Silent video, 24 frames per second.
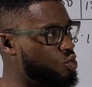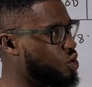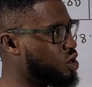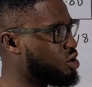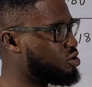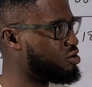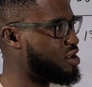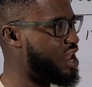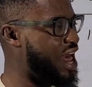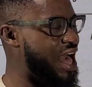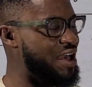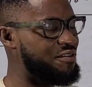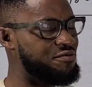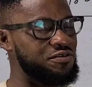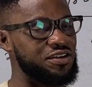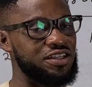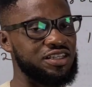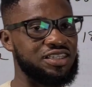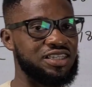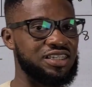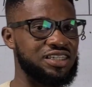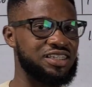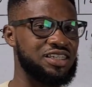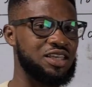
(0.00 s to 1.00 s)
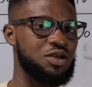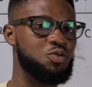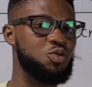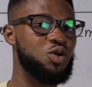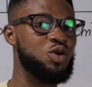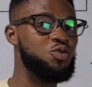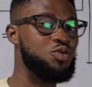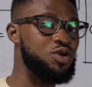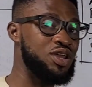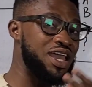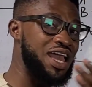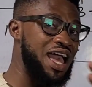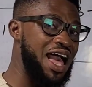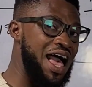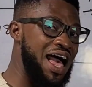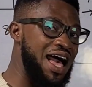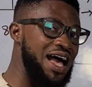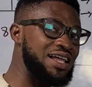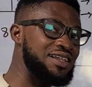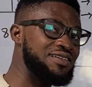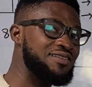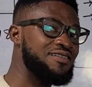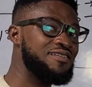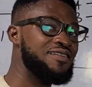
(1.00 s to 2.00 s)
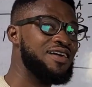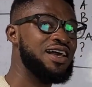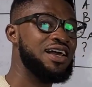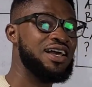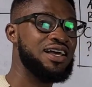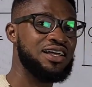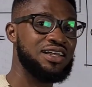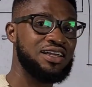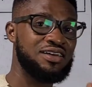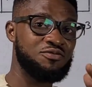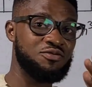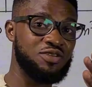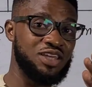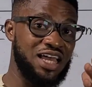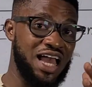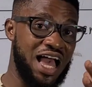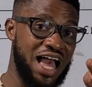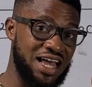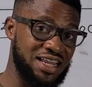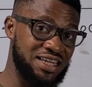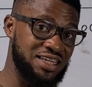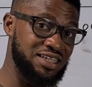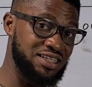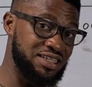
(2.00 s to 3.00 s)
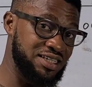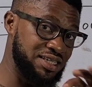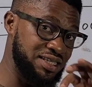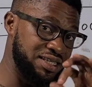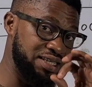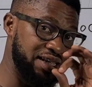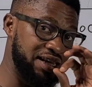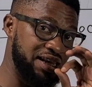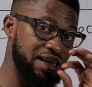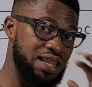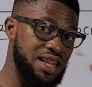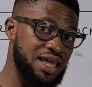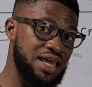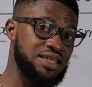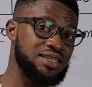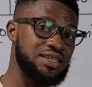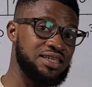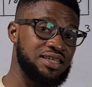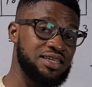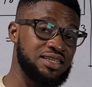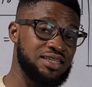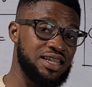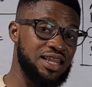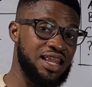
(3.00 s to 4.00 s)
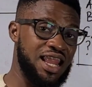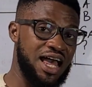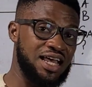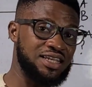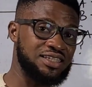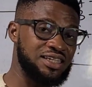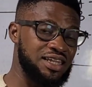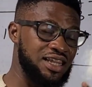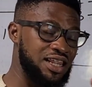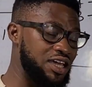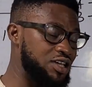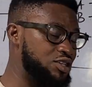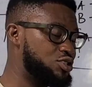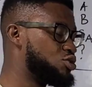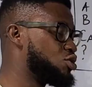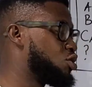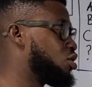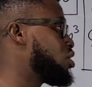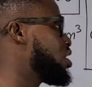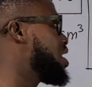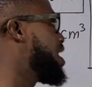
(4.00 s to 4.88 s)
We could have it the same way we had it in the last lecture,